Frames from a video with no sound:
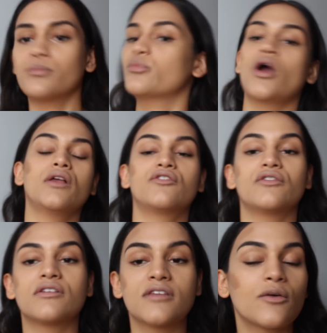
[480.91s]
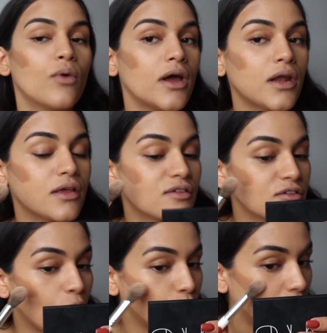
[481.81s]
bronzer, the stick one, is
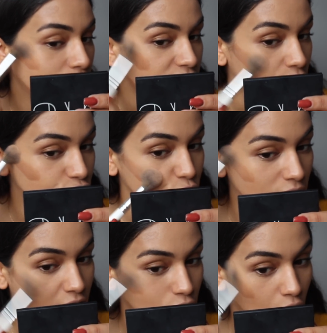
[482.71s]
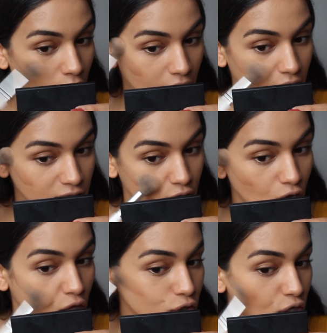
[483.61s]
so nice. I do like it a lot and I like the
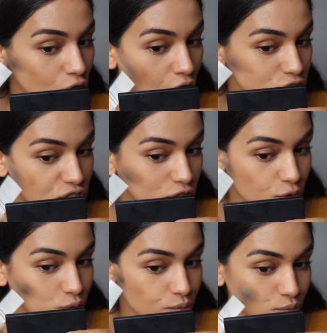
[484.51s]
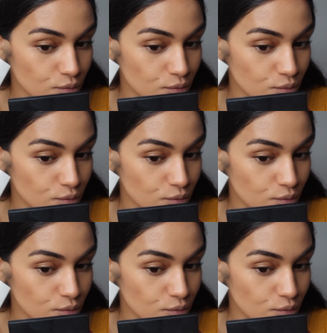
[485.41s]
color a lot too.